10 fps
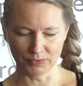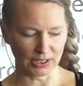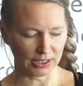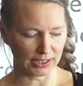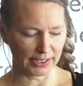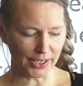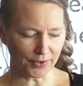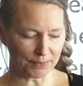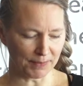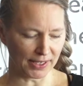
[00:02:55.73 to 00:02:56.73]
And here
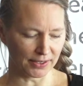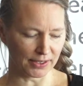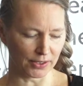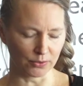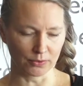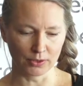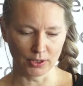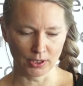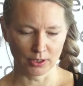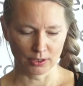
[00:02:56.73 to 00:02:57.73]
in Menti,
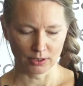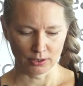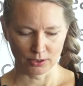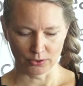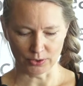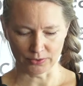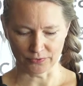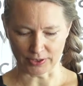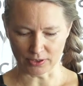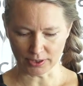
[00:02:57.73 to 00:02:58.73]
you didn't
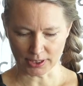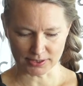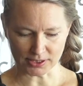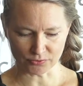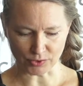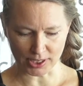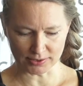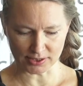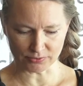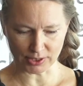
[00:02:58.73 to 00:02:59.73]
find. Okay, just try,
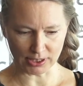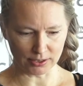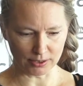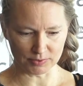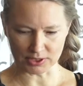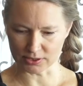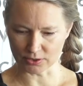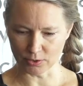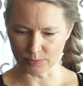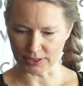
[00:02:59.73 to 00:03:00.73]
just try. I, am just
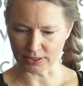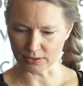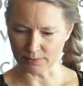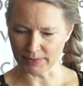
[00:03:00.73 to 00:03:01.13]
opening the